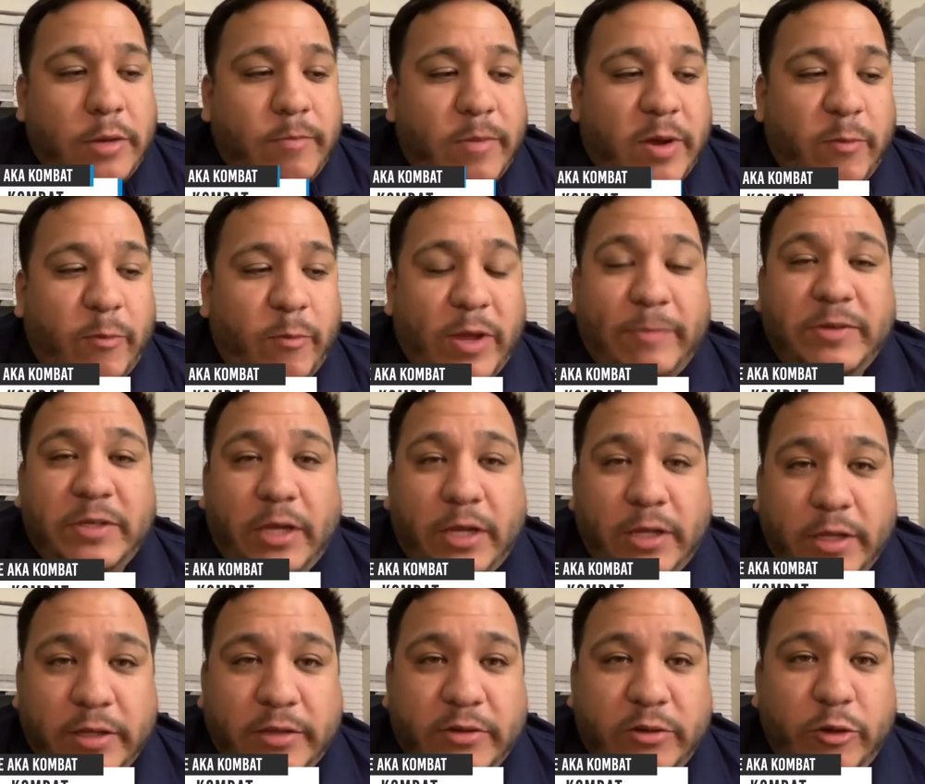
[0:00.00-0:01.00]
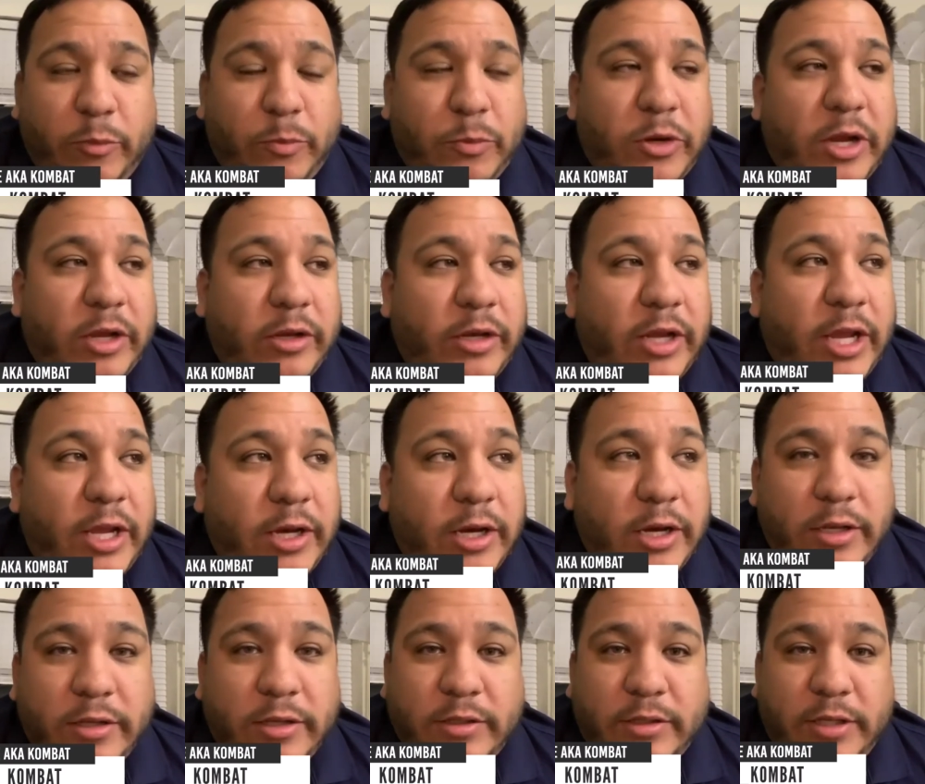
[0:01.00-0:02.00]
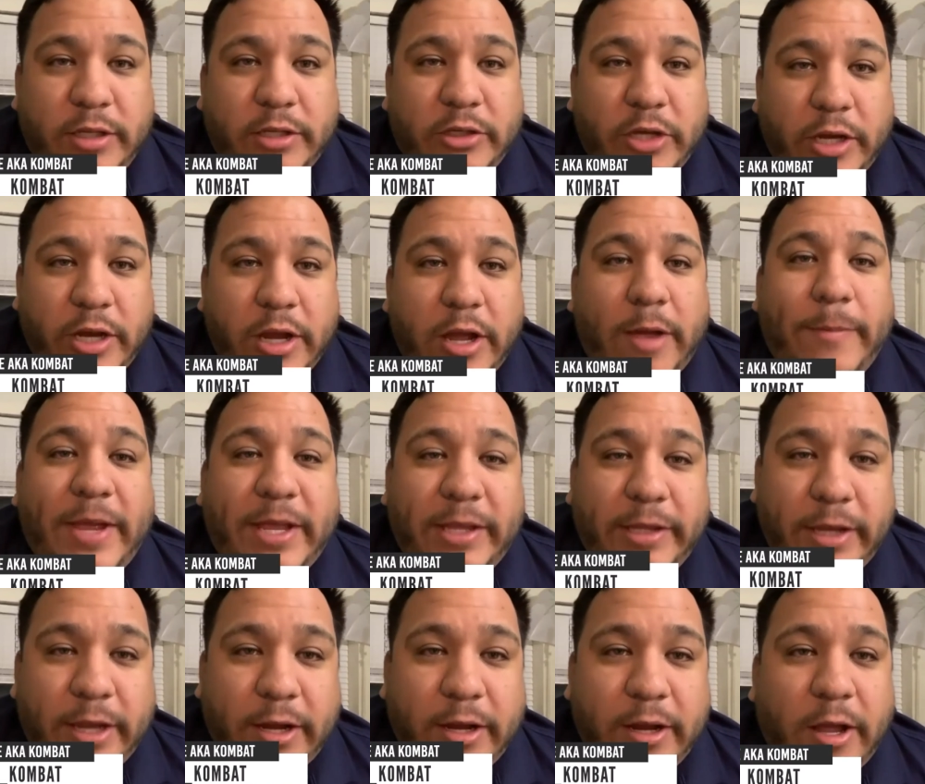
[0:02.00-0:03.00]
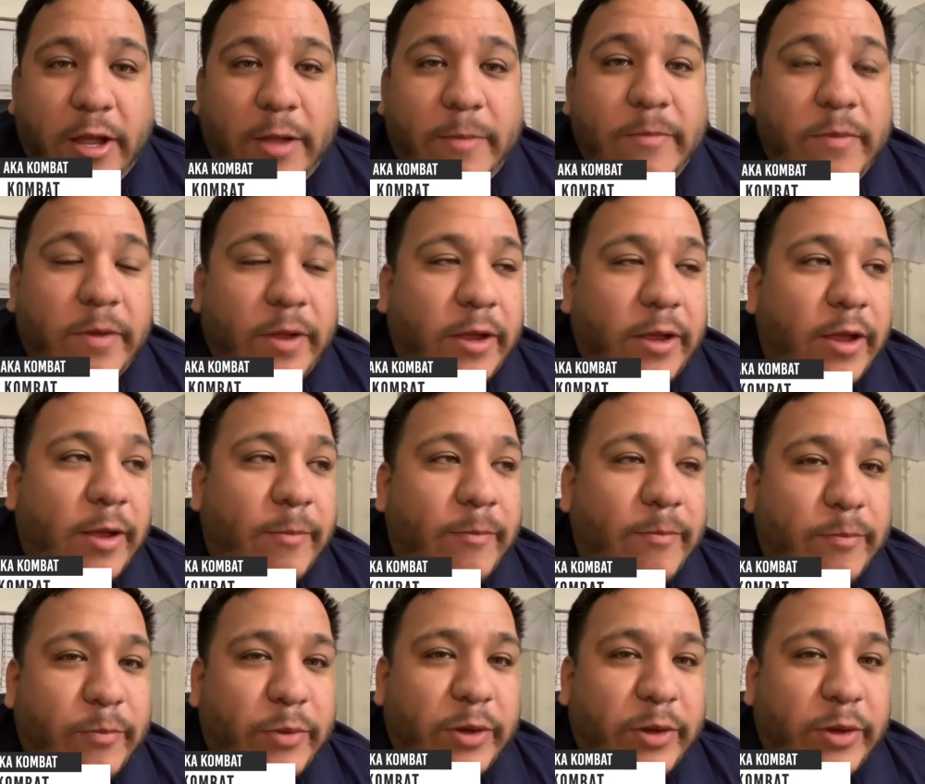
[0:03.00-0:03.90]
my website that's super outdated is DJCombat.com,